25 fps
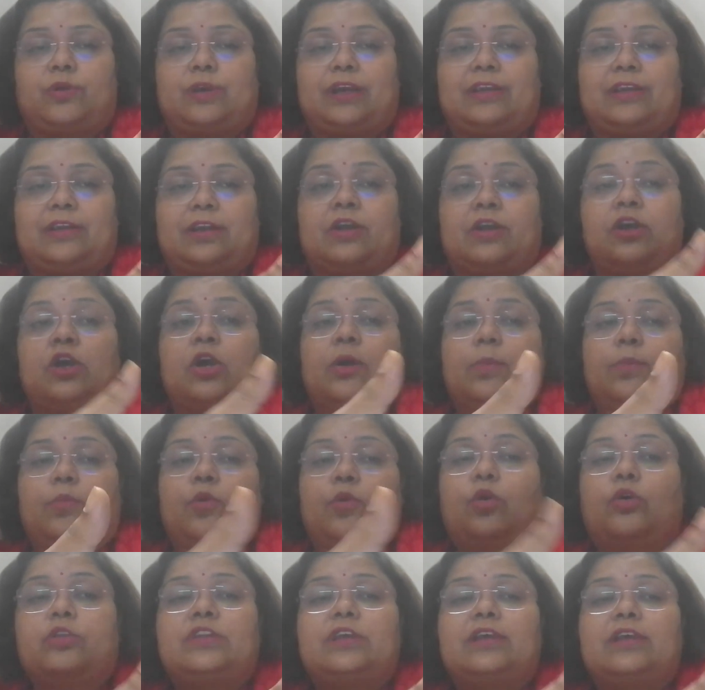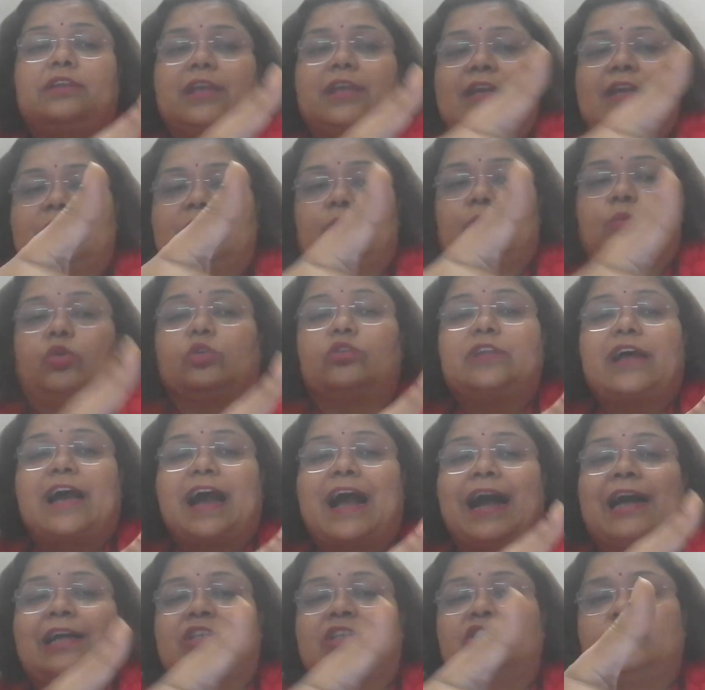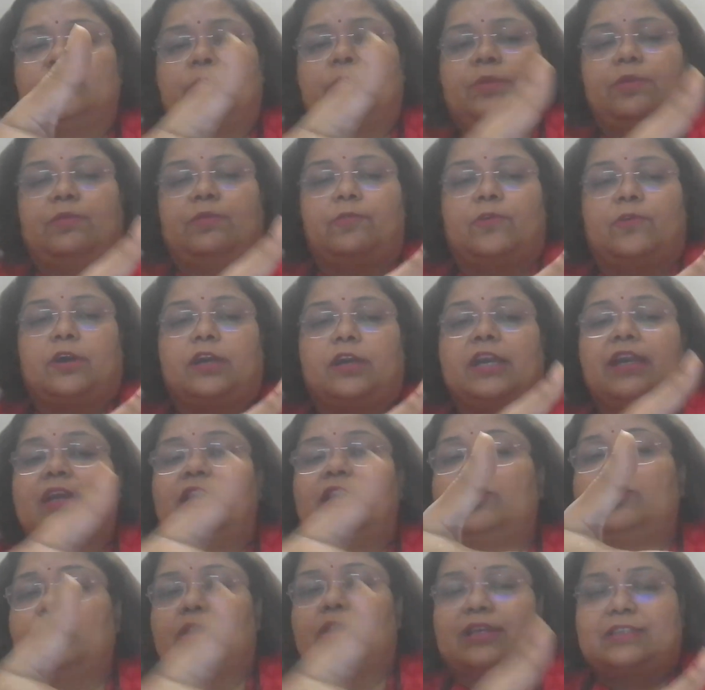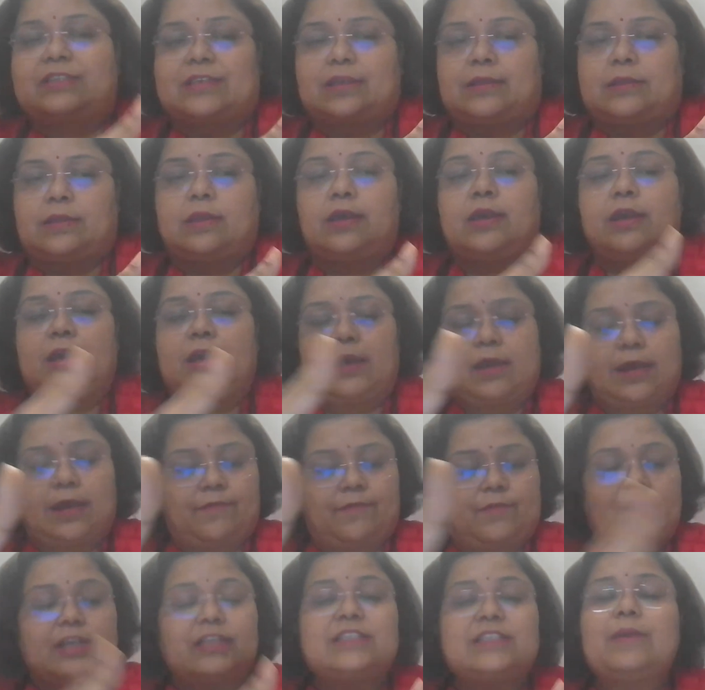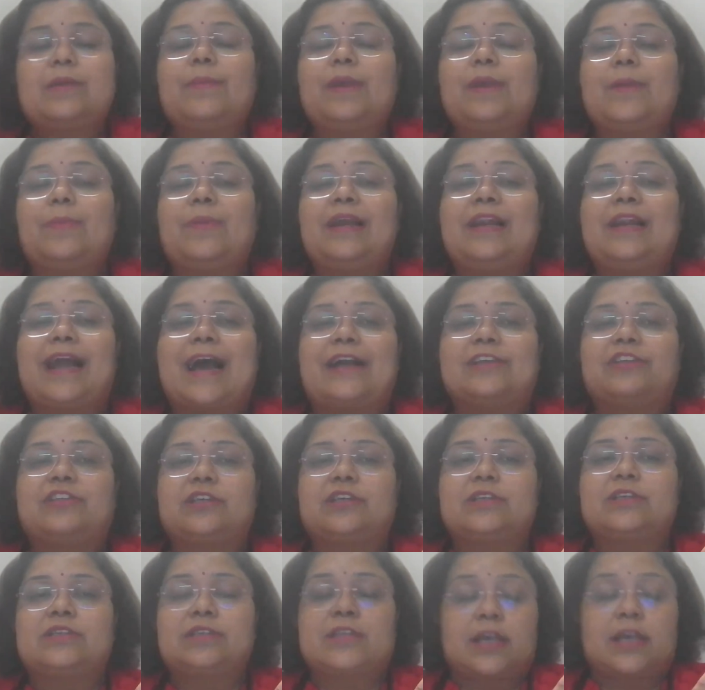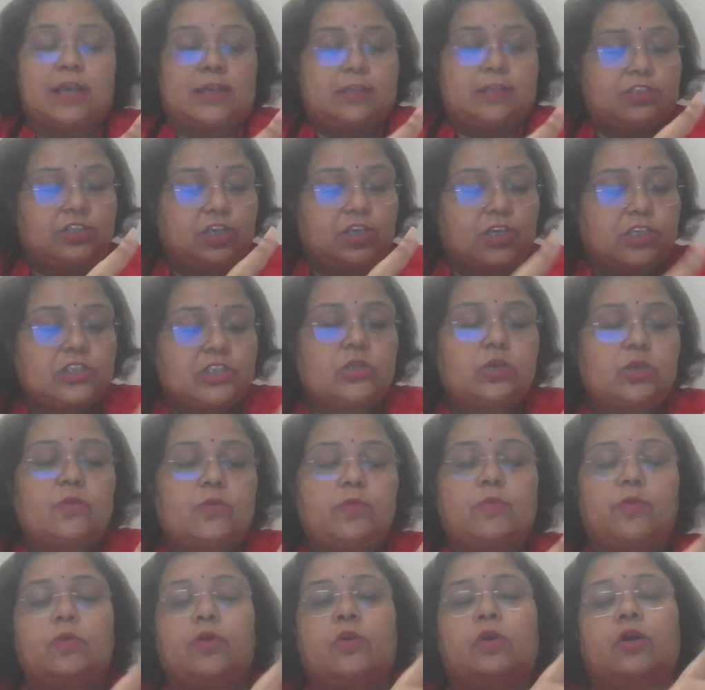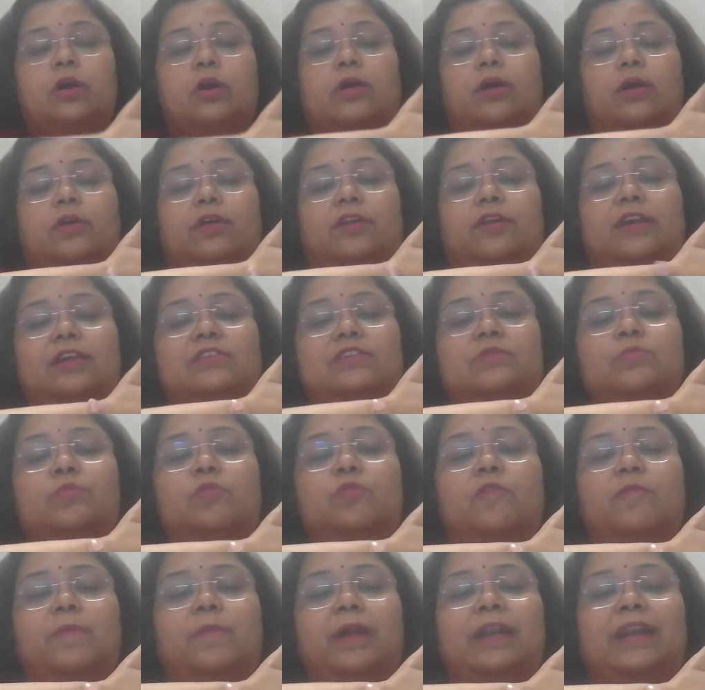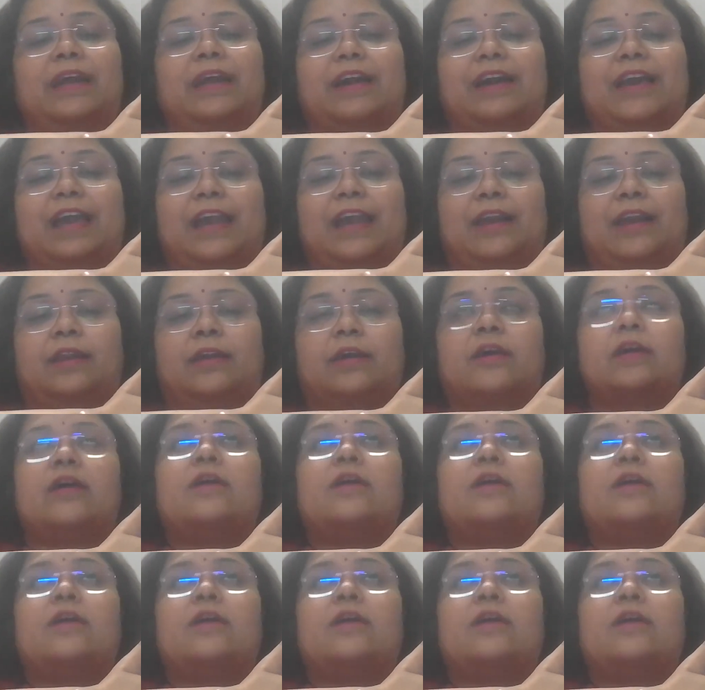together. Both the things, both the hands should be working in unison. Once the baby latches, just wrist movement again.